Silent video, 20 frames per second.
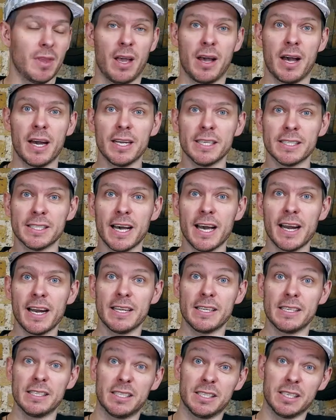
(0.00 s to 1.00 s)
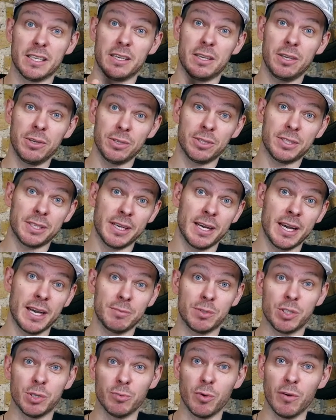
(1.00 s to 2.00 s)
I decided it's a good
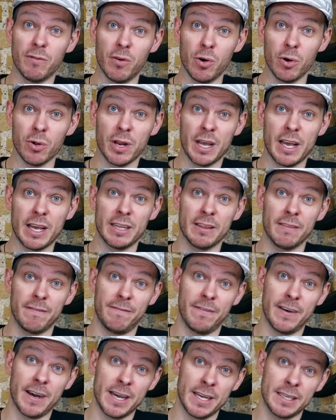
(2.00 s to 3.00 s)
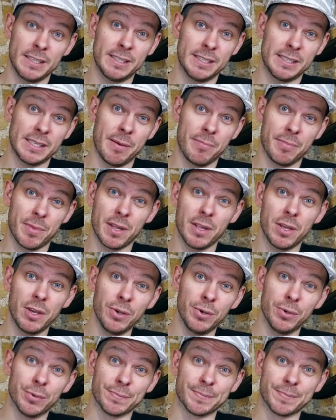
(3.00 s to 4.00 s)
time to move on and find something
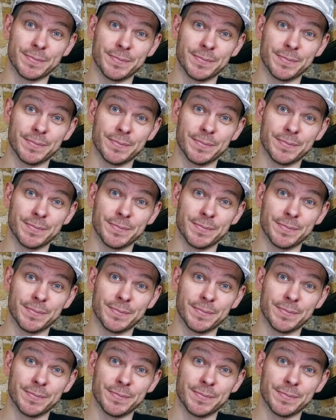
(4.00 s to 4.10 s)
new.